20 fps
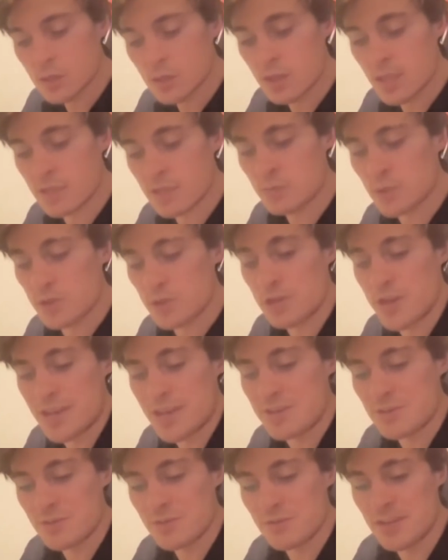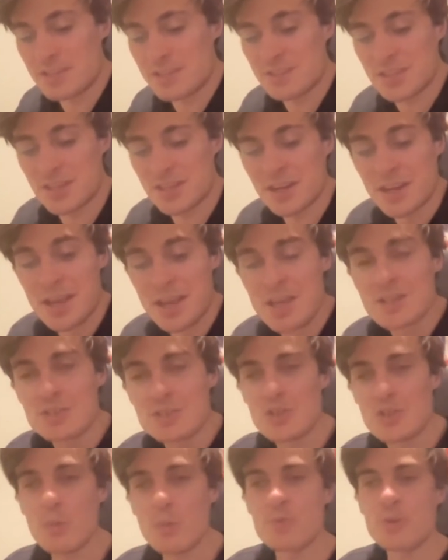That's what you need to invest in.
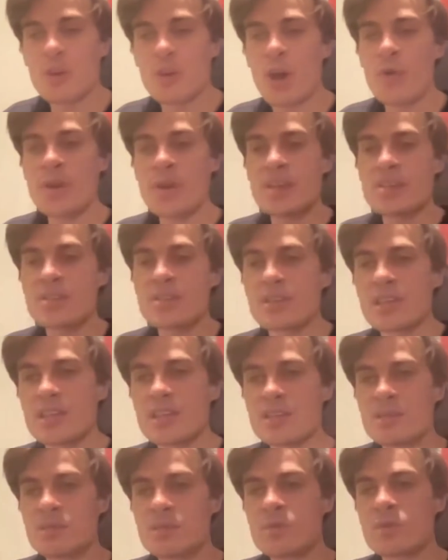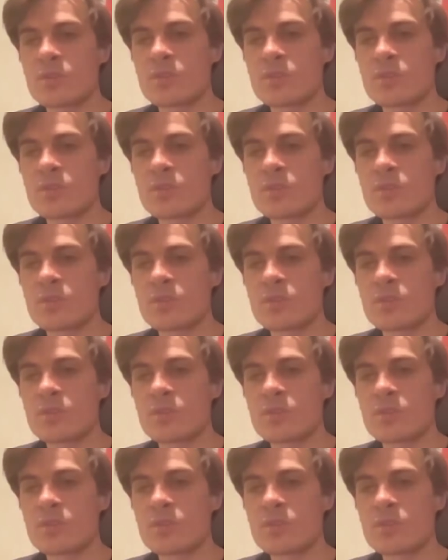Stop going into these